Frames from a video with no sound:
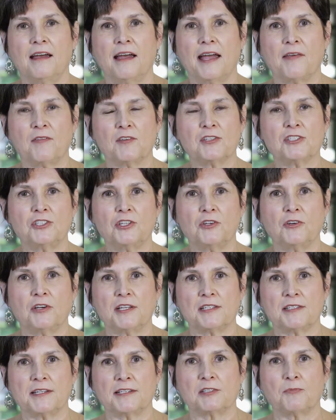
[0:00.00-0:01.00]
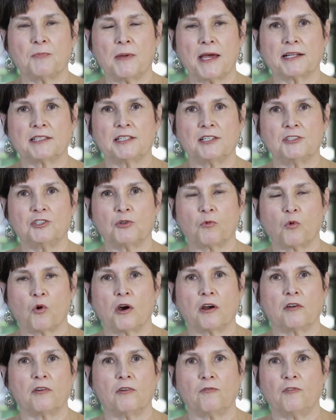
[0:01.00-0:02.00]
and the student is expected to
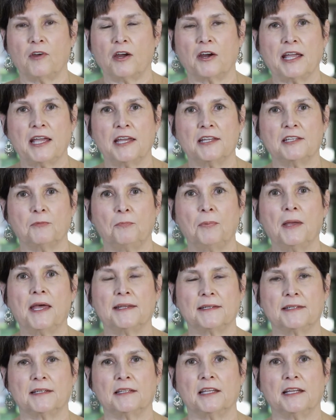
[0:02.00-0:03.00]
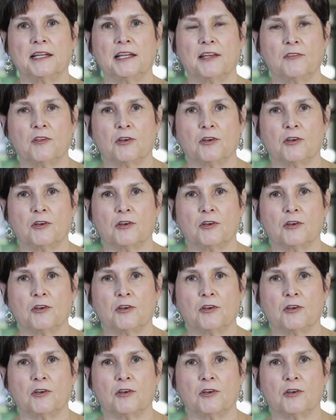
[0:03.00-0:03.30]
work very independently in